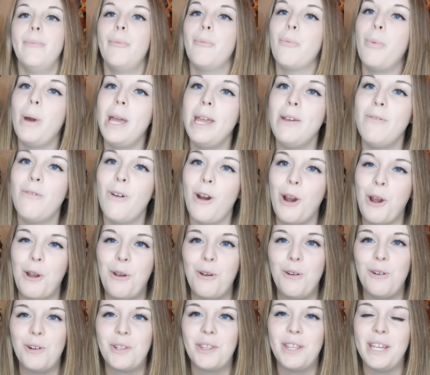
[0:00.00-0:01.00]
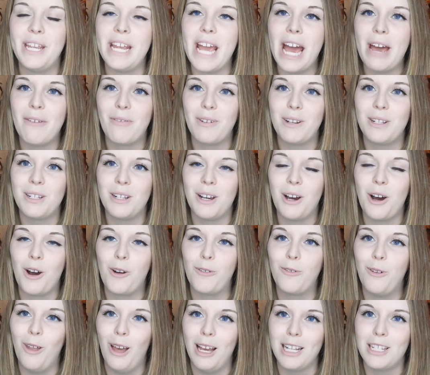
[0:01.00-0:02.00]
We rode the
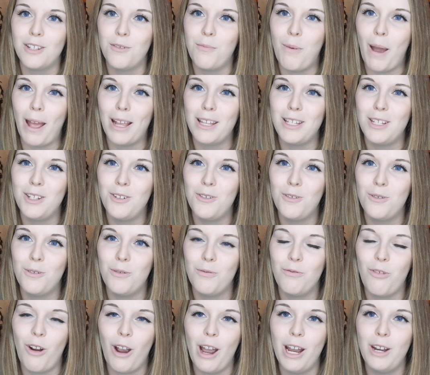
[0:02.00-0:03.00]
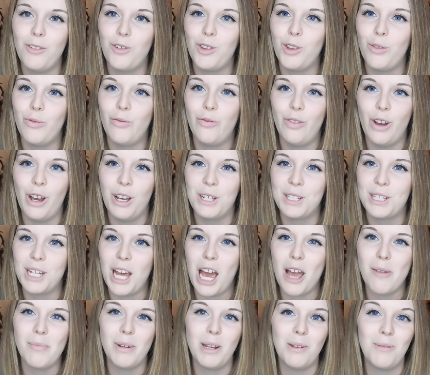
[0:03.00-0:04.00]
Avatar Flight of Passage ride for the first
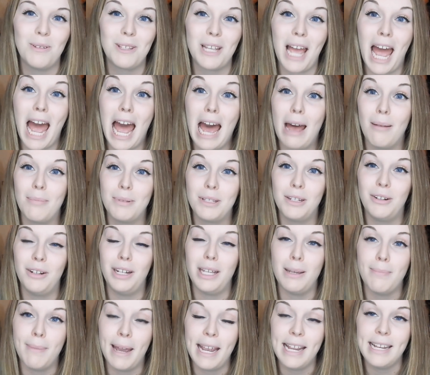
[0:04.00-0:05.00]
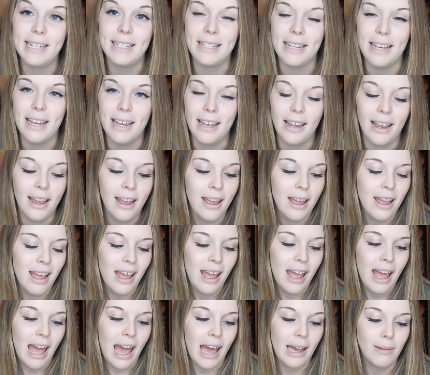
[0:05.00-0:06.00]
time and it was absolutely amazing.
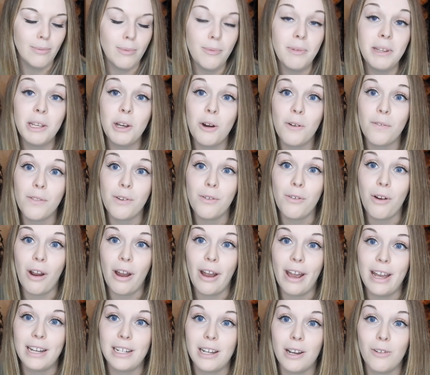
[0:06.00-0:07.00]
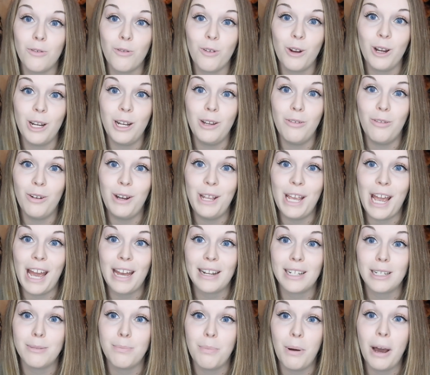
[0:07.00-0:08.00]
And when we got off the ride, I really
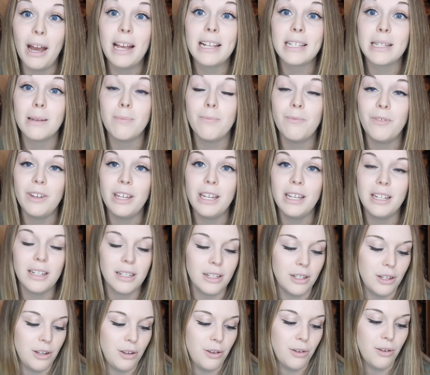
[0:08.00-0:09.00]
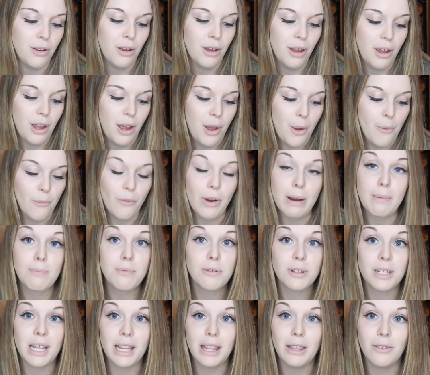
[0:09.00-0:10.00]
had to buy something to
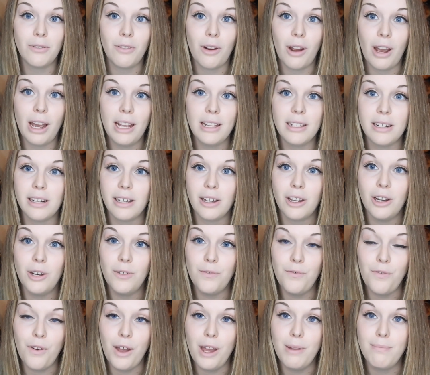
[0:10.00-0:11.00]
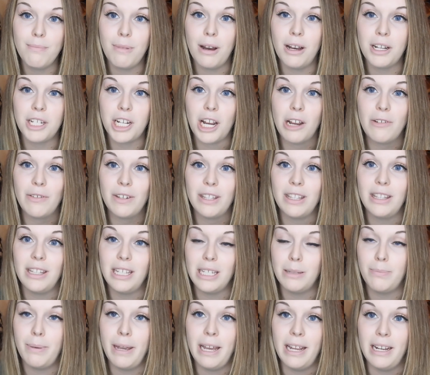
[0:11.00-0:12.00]
represent the ride, and I couldn't find much other than
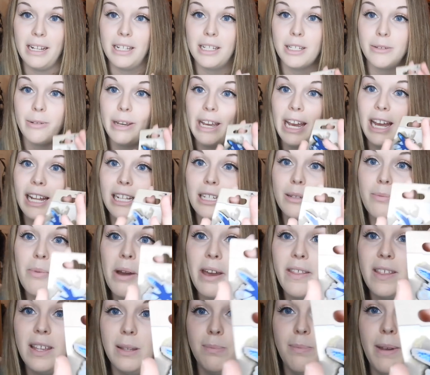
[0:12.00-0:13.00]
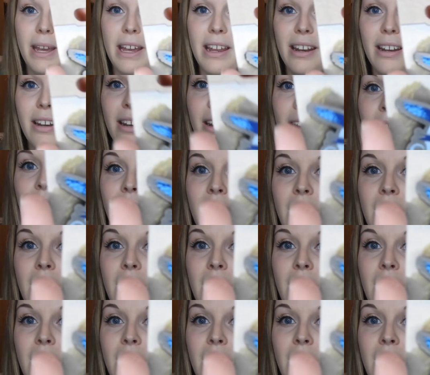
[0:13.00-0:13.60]
this pin, so I had to buy this pin,